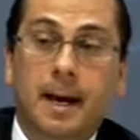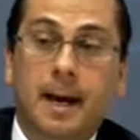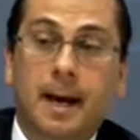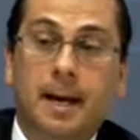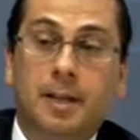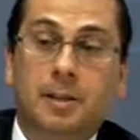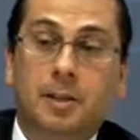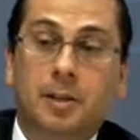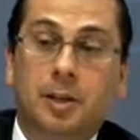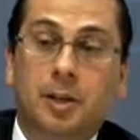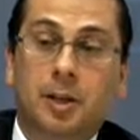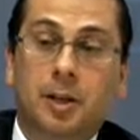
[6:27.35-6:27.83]

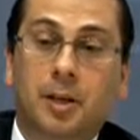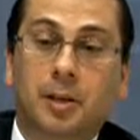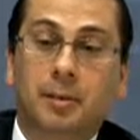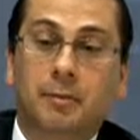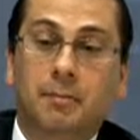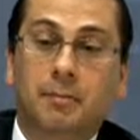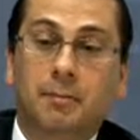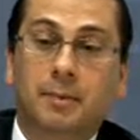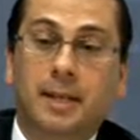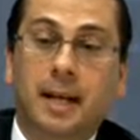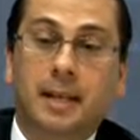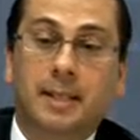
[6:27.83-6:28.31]
And
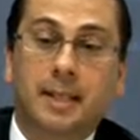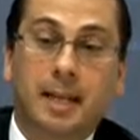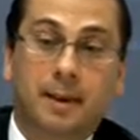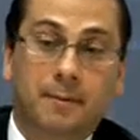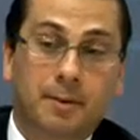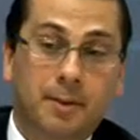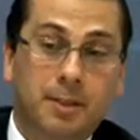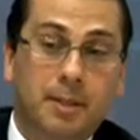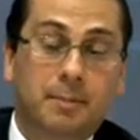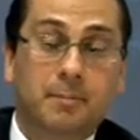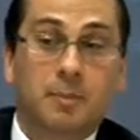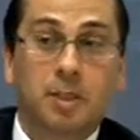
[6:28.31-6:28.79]
so that's
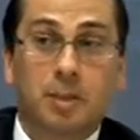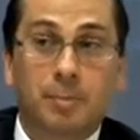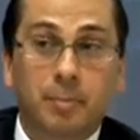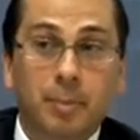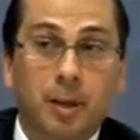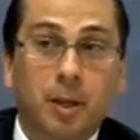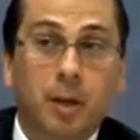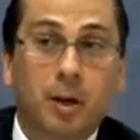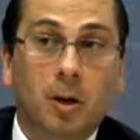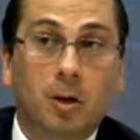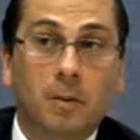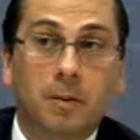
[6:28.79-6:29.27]
having some
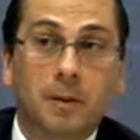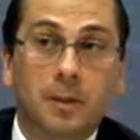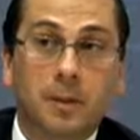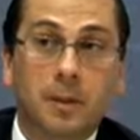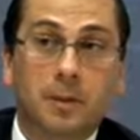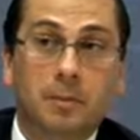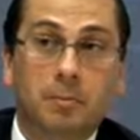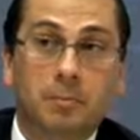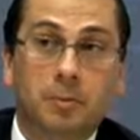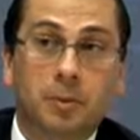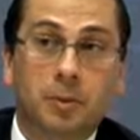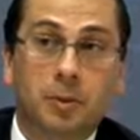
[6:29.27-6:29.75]

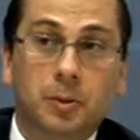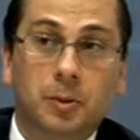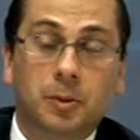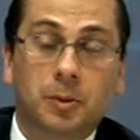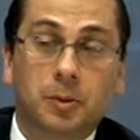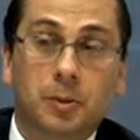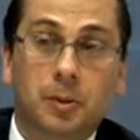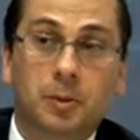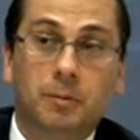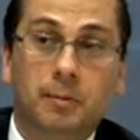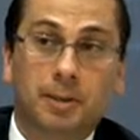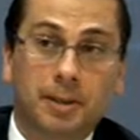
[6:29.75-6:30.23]
spillovers
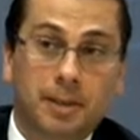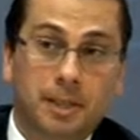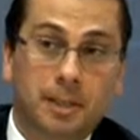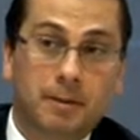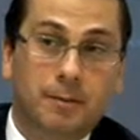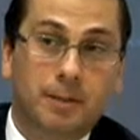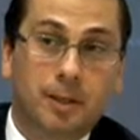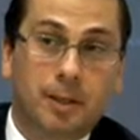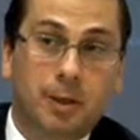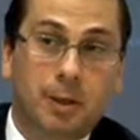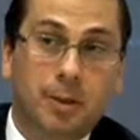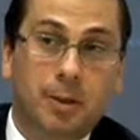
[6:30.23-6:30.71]
to the rest
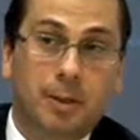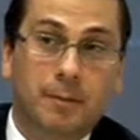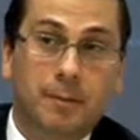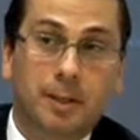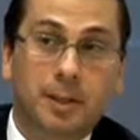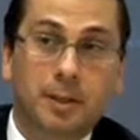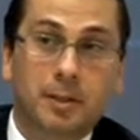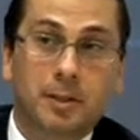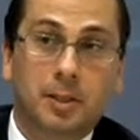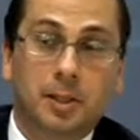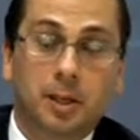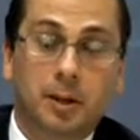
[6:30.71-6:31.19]
of the
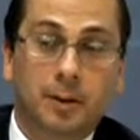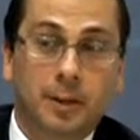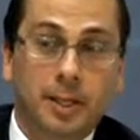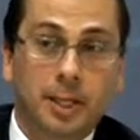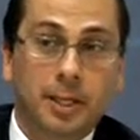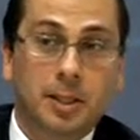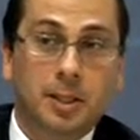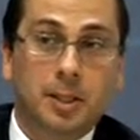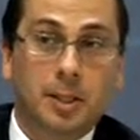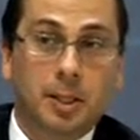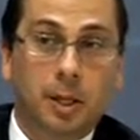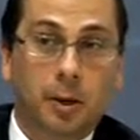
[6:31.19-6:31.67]
economy. So it
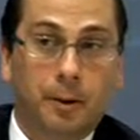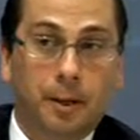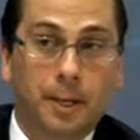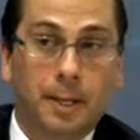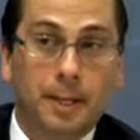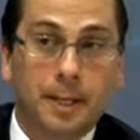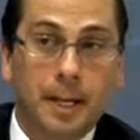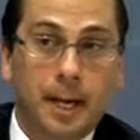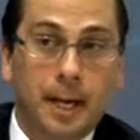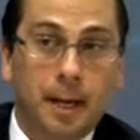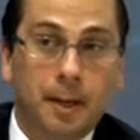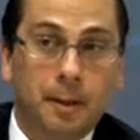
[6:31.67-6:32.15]
is
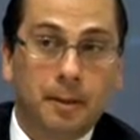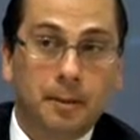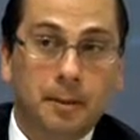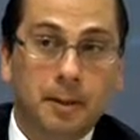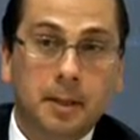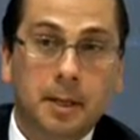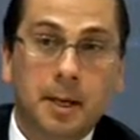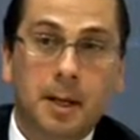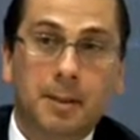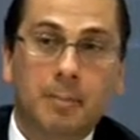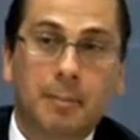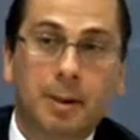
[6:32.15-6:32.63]
slowing down,
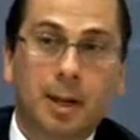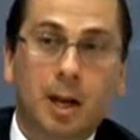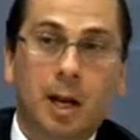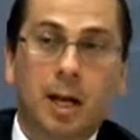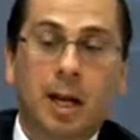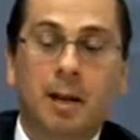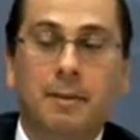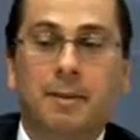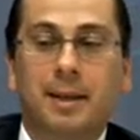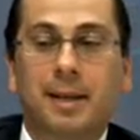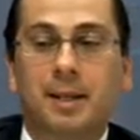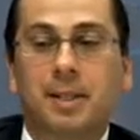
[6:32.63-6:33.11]
but I
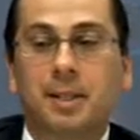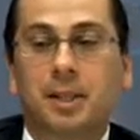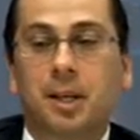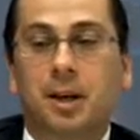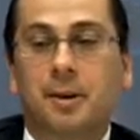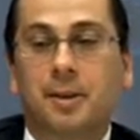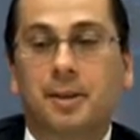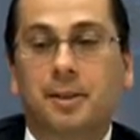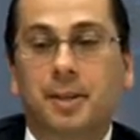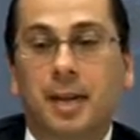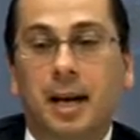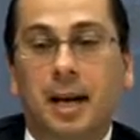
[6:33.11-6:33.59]
don't think it's
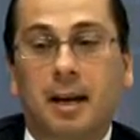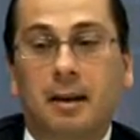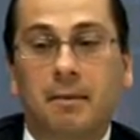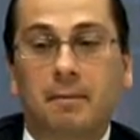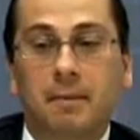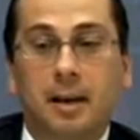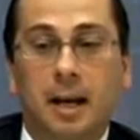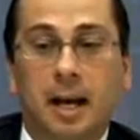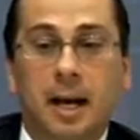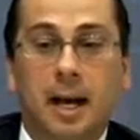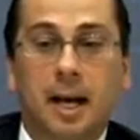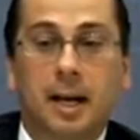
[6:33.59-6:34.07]
going to
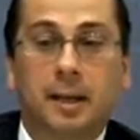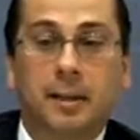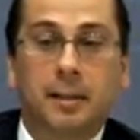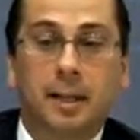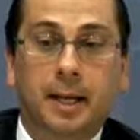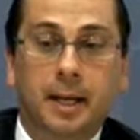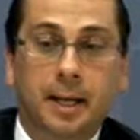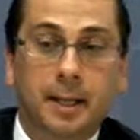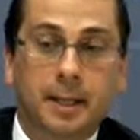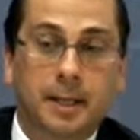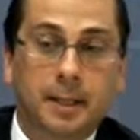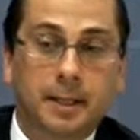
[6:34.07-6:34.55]
have a hard
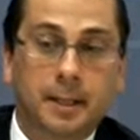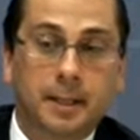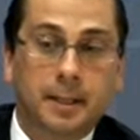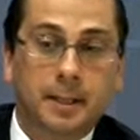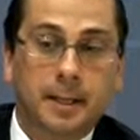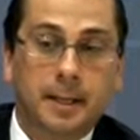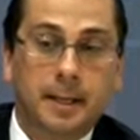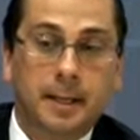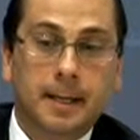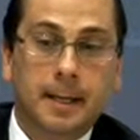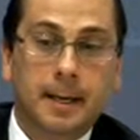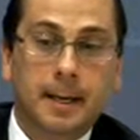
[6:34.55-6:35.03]
landing
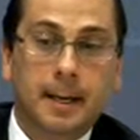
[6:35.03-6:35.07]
